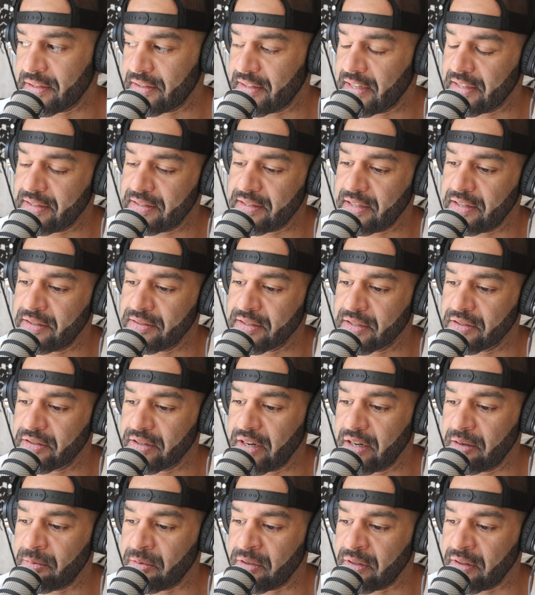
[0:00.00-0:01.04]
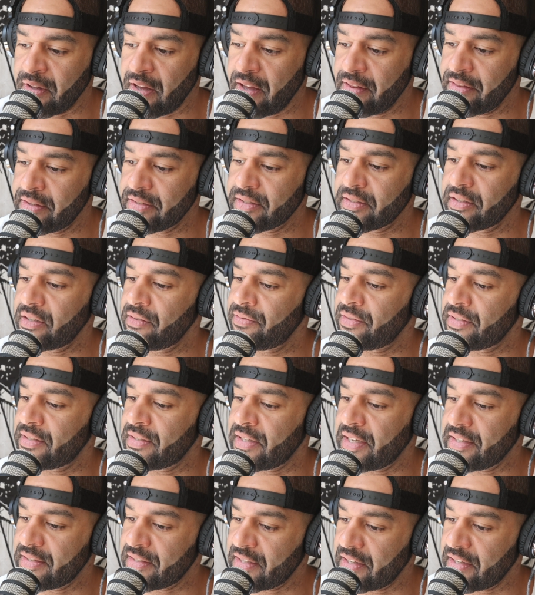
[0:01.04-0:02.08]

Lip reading: that sounds incredible. On the surface, that